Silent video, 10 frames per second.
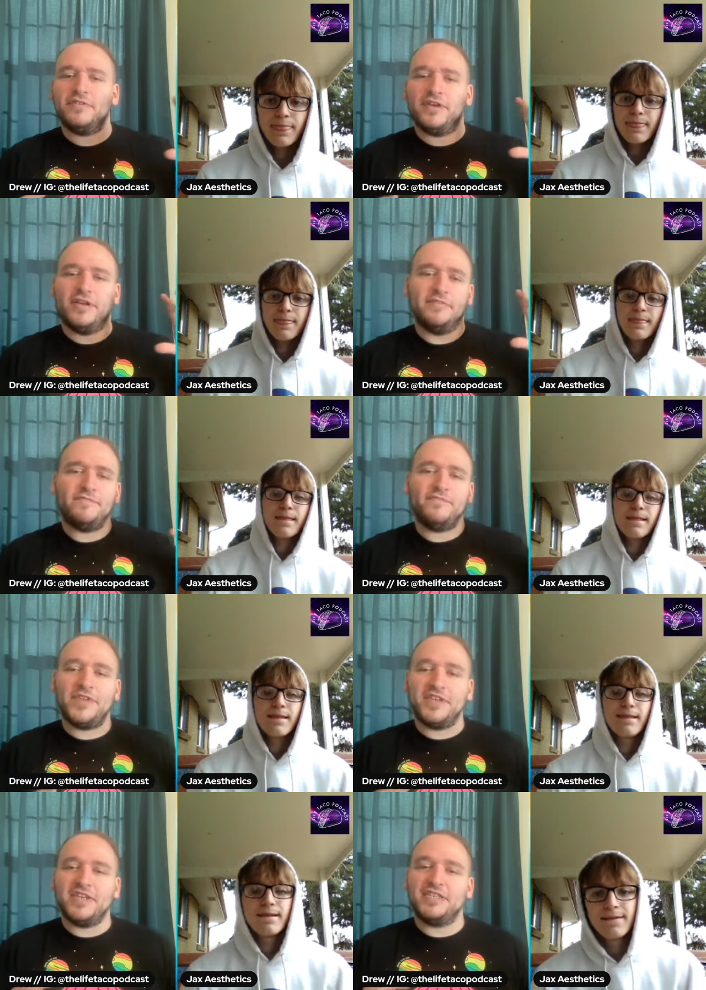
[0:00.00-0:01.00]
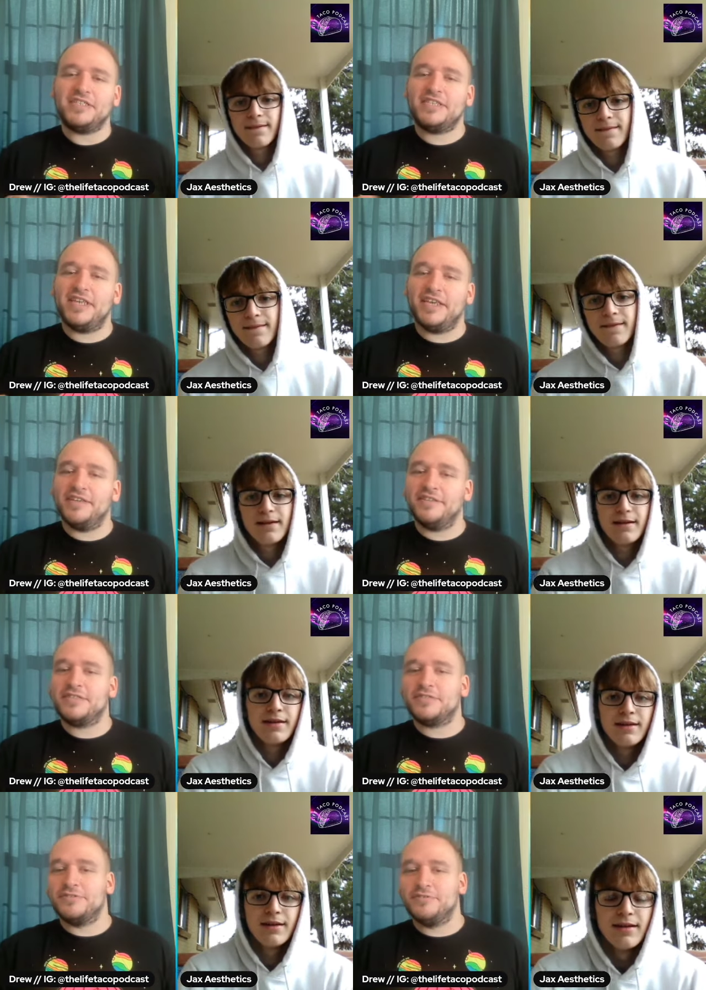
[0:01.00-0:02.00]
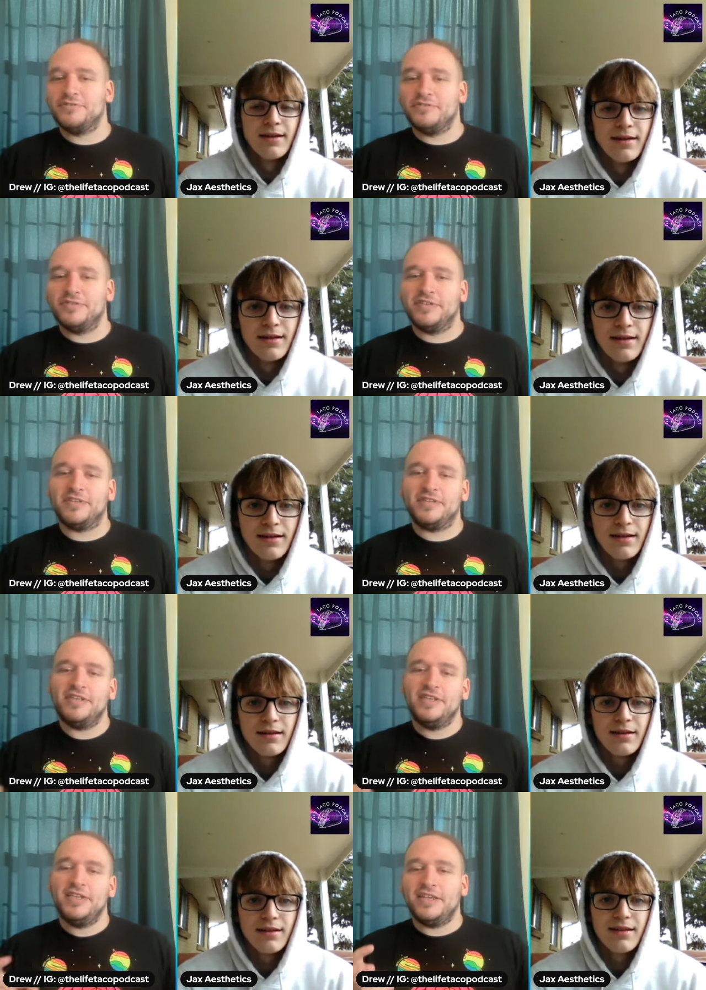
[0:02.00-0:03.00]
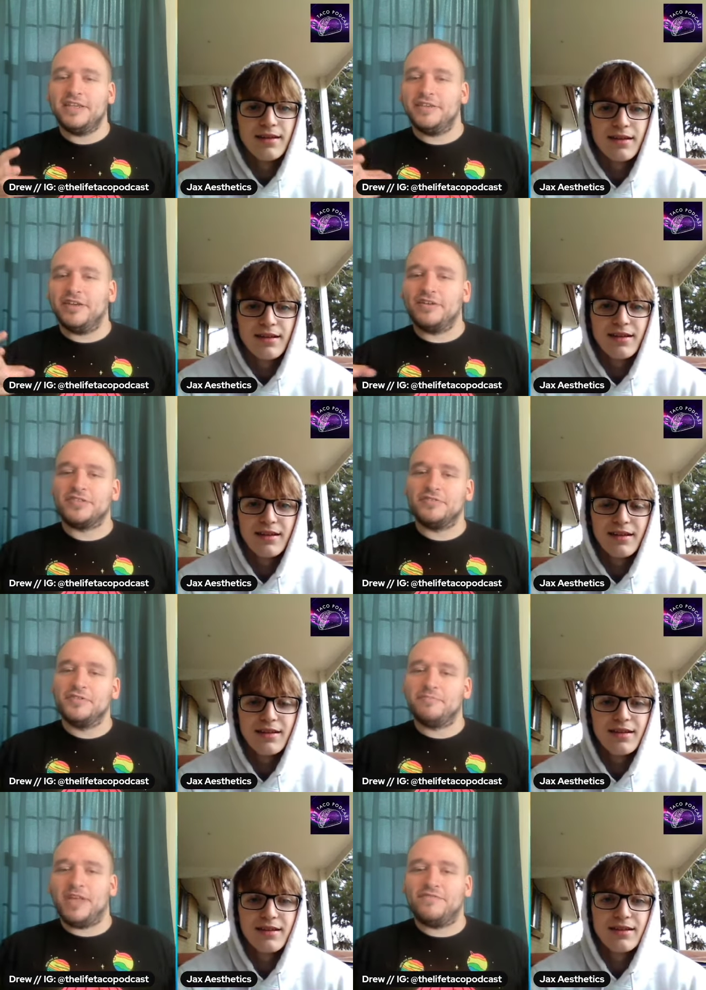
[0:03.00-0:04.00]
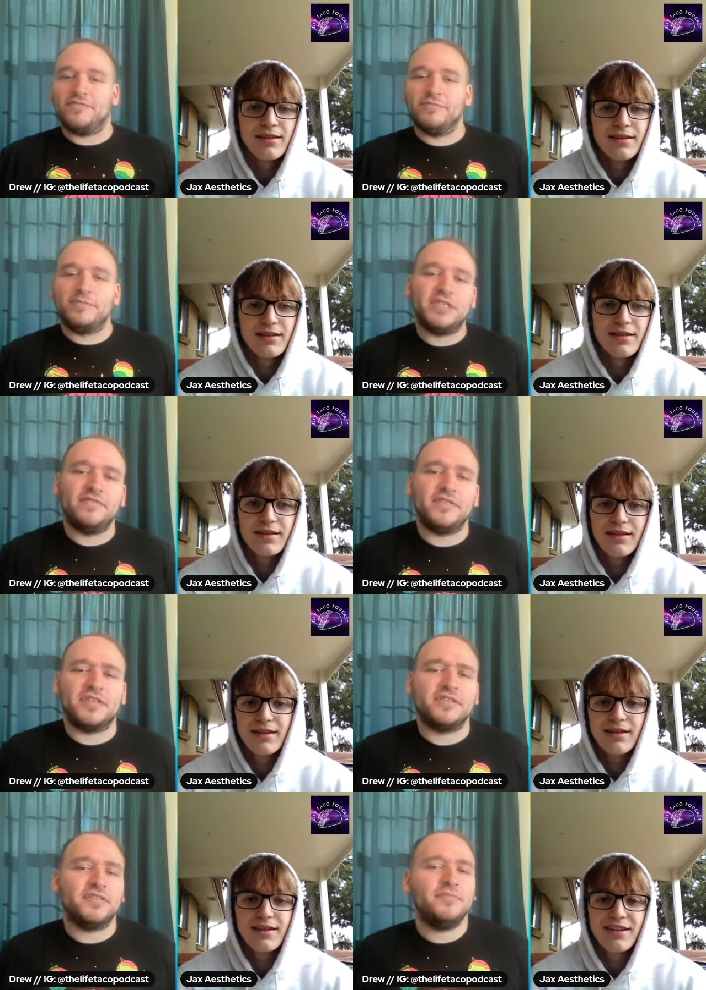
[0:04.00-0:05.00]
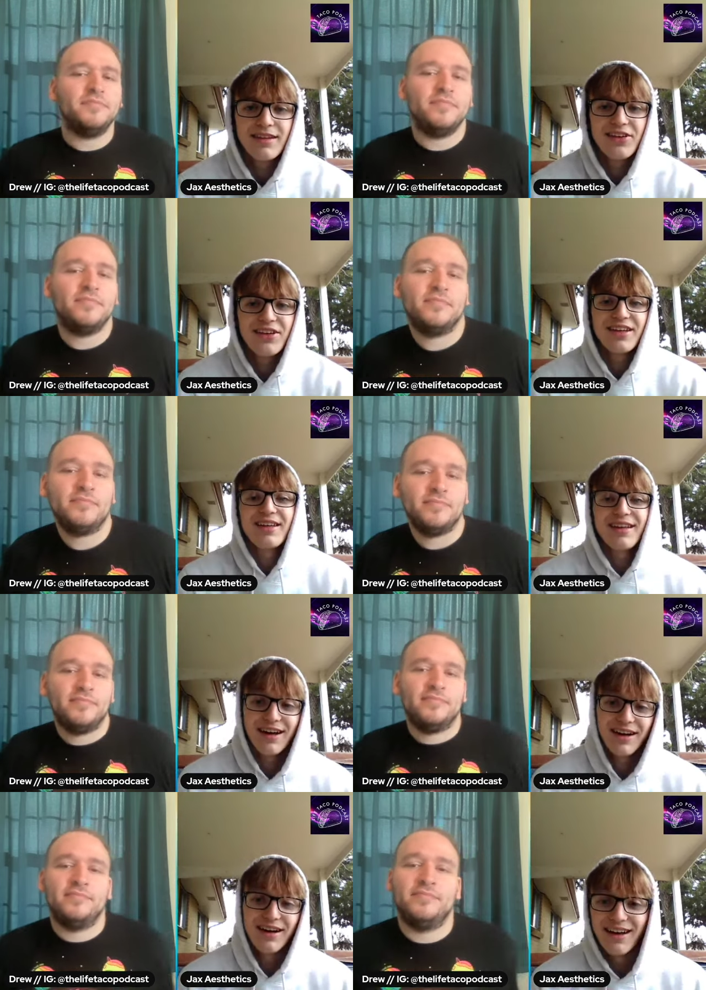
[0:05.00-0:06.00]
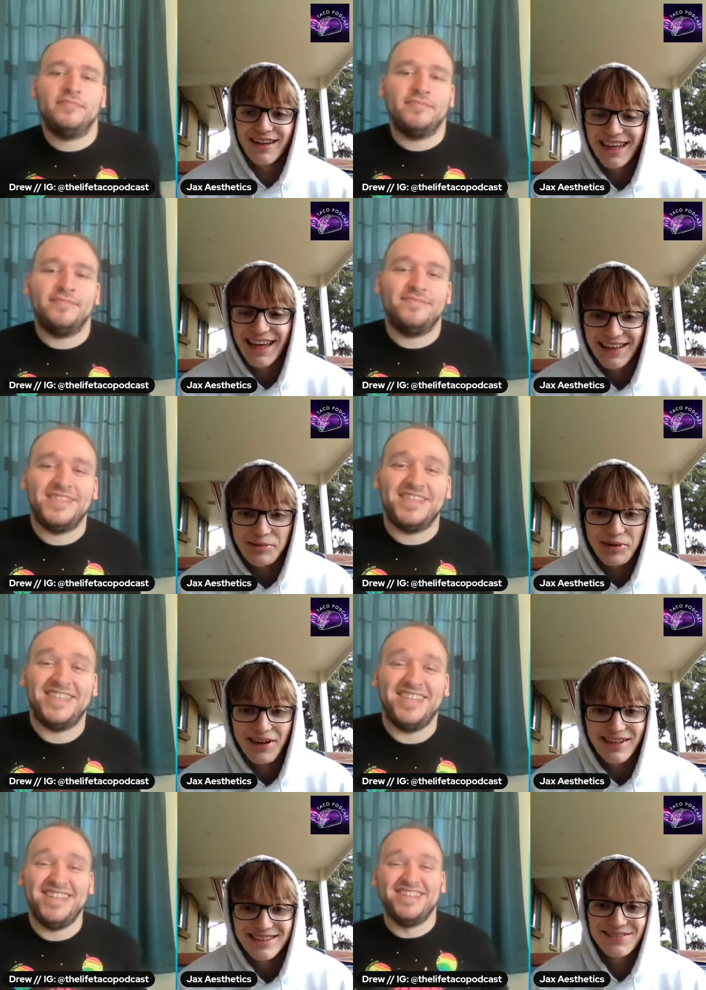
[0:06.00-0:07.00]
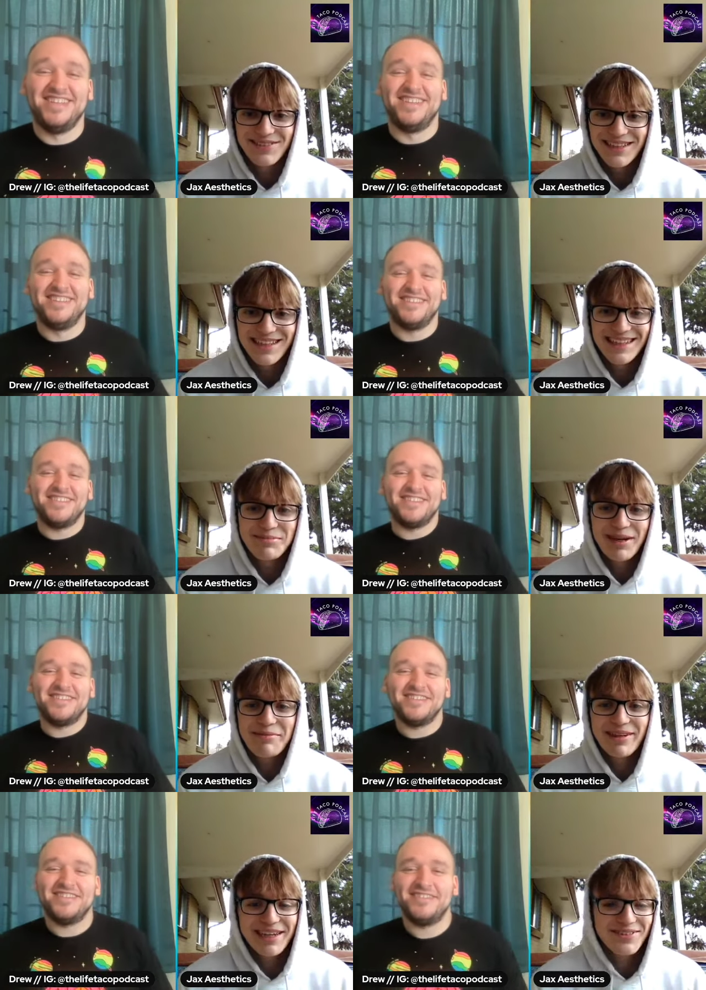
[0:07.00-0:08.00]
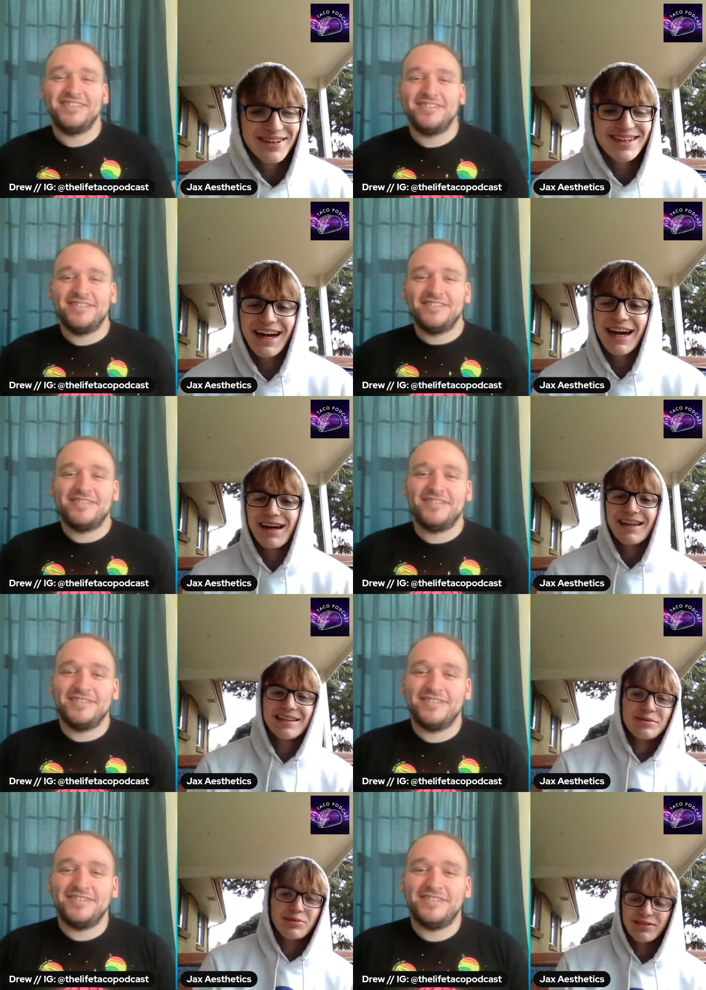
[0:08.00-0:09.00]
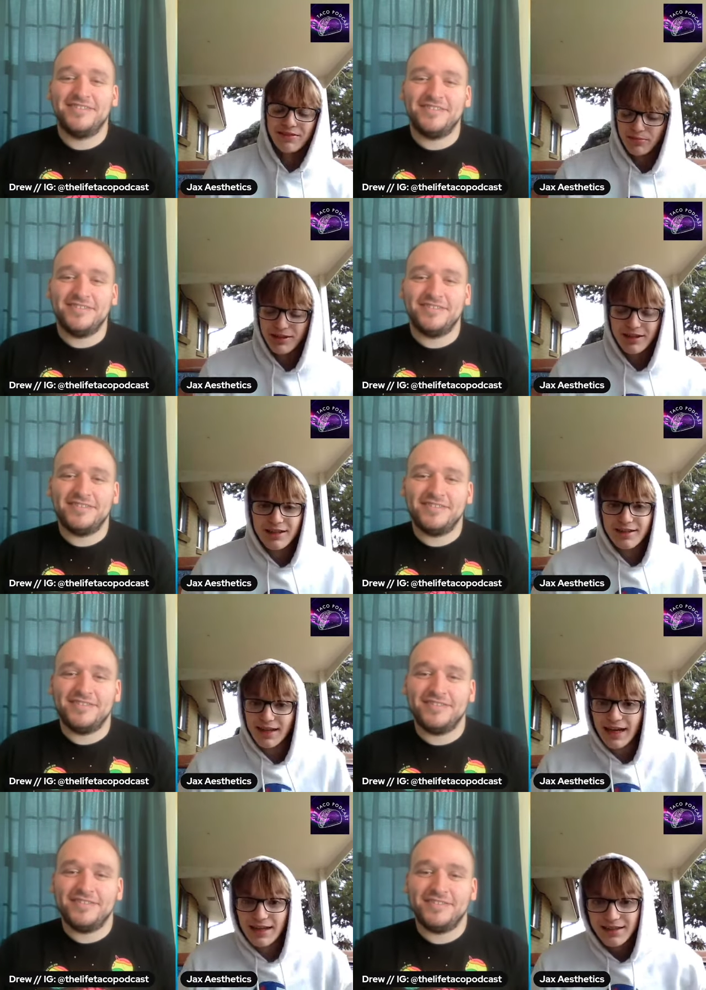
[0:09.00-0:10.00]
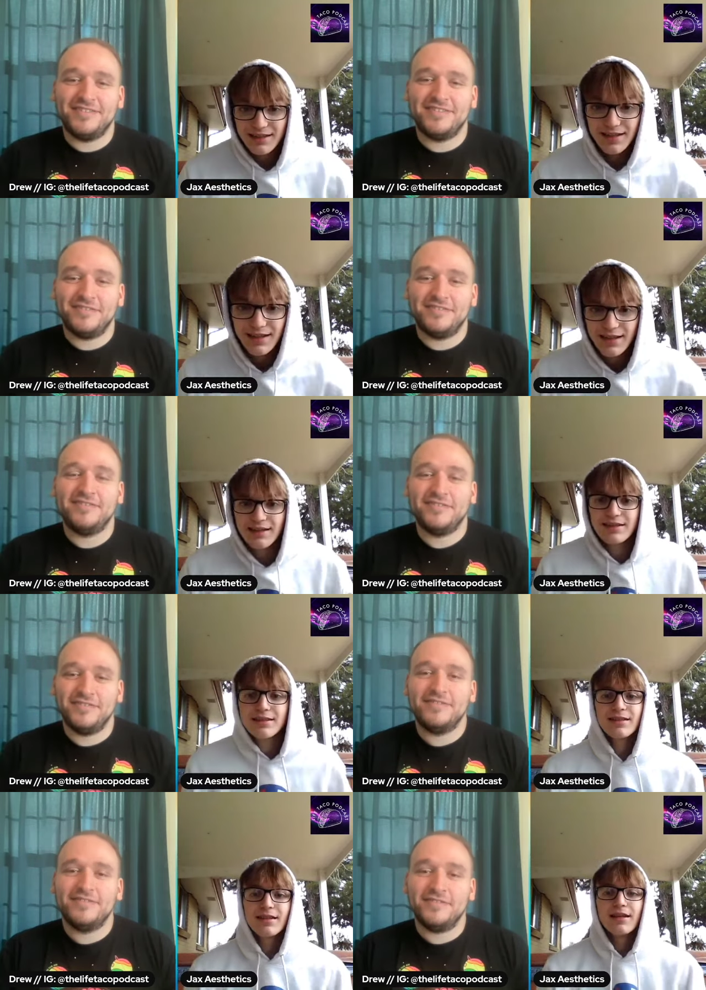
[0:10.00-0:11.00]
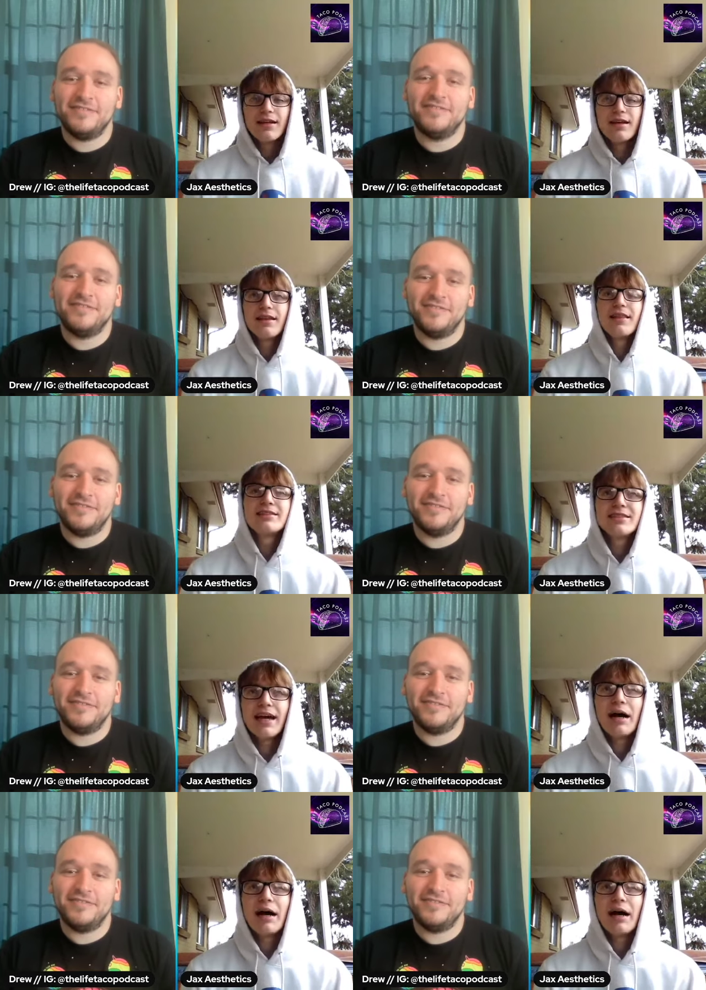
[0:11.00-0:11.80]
Speaker 1: uh, fitness and school and and also your platforms and everything too?
Speaker 2: Uh, yeah, to be honest, it really is. But I make it work. I, I like to believe I'm pretty good at. Let's say